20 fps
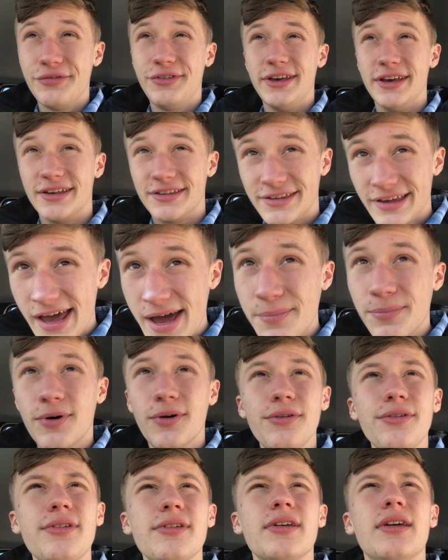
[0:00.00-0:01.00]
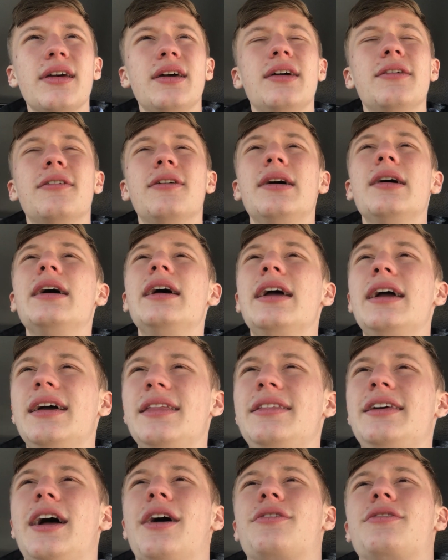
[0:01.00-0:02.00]
of the examples
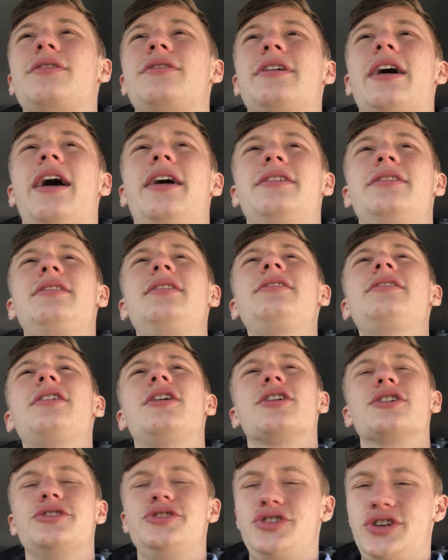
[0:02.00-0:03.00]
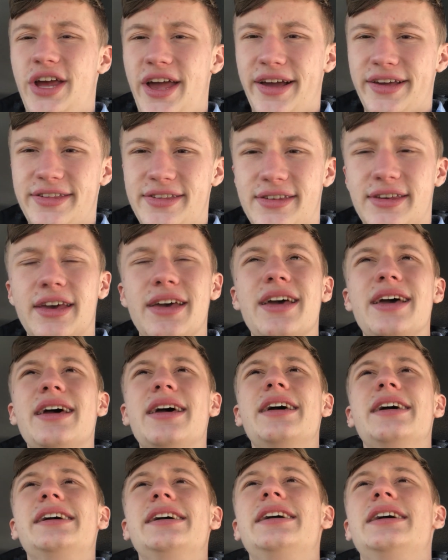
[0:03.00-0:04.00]
in the exercises are chicks
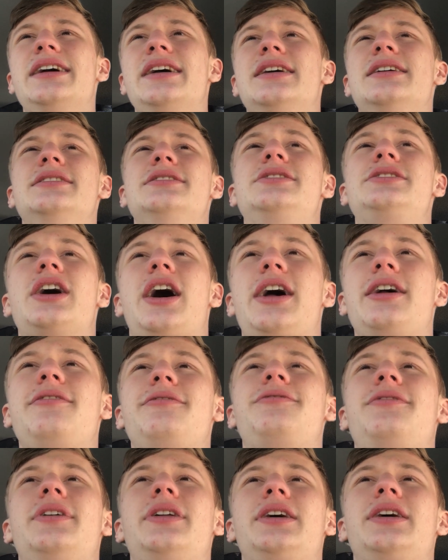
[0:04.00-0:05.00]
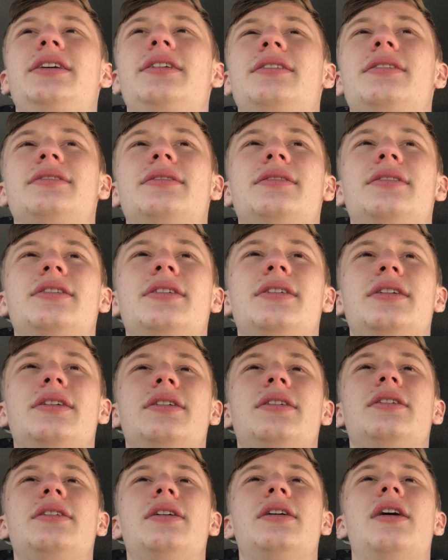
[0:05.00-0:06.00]
in tight-fitting,
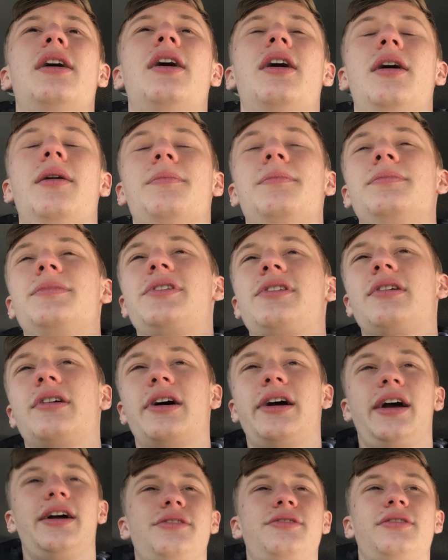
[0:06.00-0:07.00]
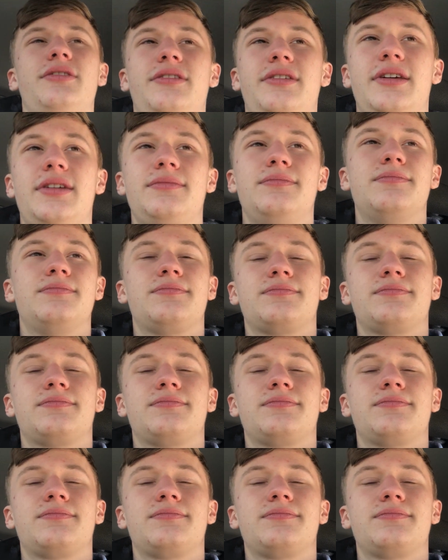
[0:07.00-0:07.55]
sorry, I shouldn't say